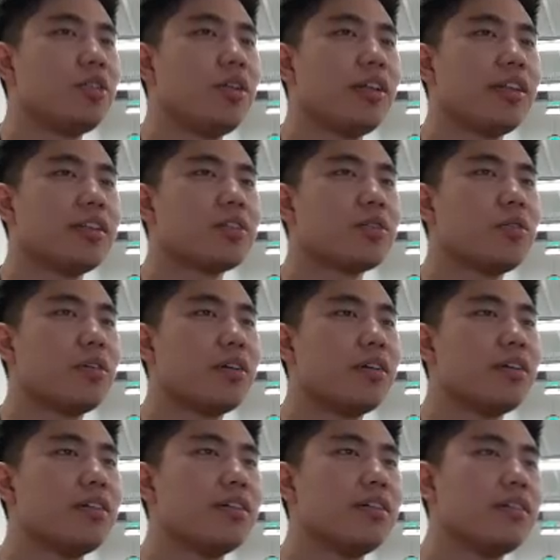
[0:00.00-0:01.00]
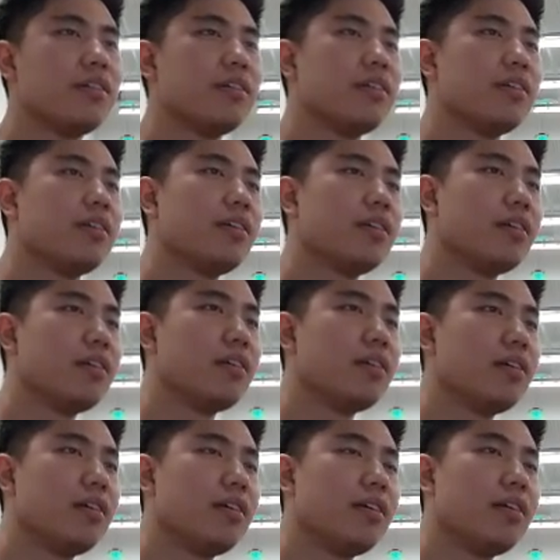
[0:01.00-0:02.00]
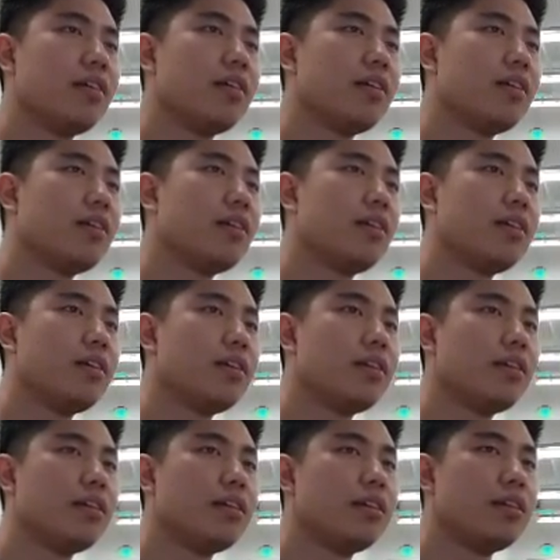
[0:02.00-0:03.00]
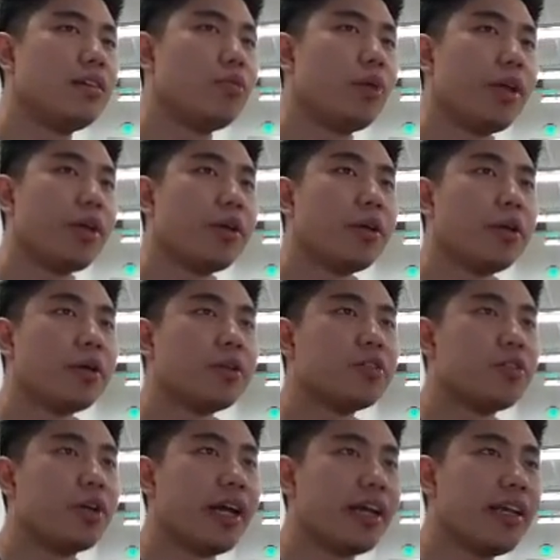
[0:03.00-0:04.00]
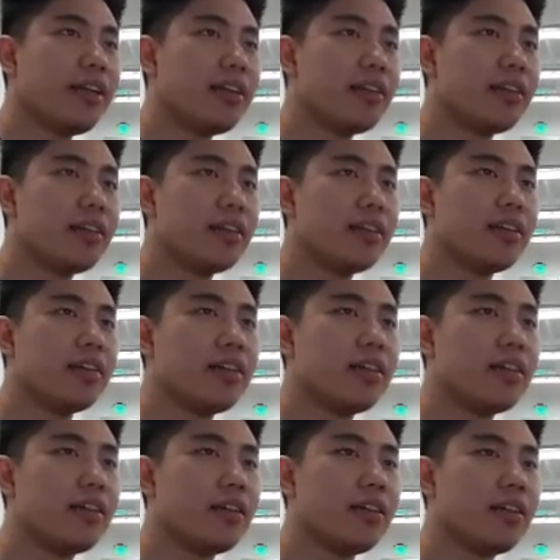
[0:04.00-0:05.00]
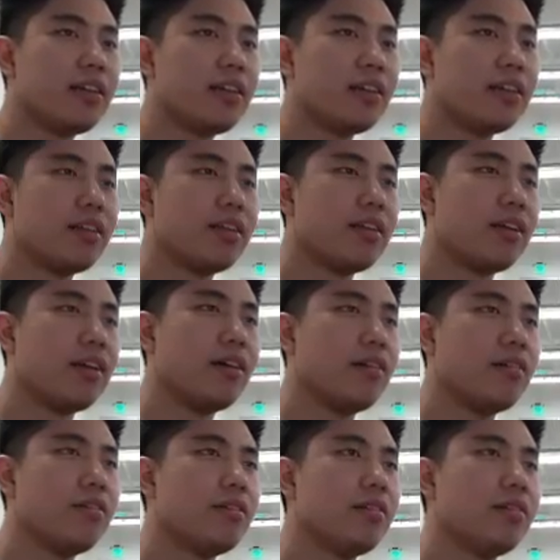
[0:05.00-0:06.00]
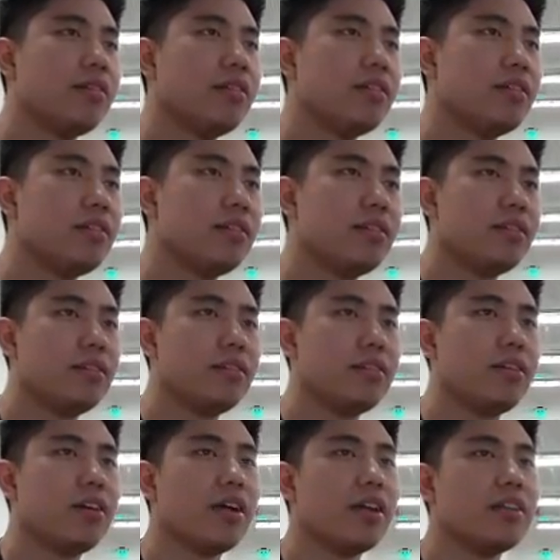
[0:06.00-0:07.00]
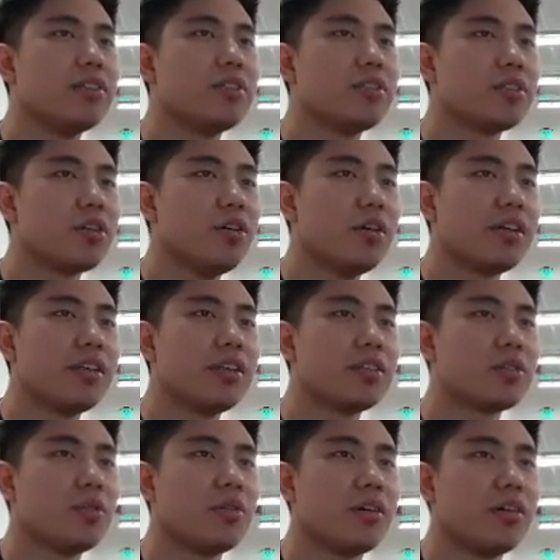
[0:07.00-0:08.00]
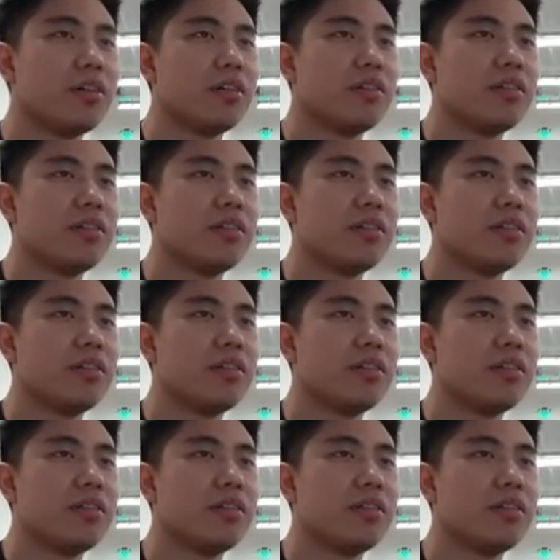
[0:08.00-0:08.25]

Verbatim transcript: do like this quarter. Thirty. Oh, I can't drag it. Um, Wait, you, you can drag it? No, there's there's no. I wish I could. Uh, just go like this quarter.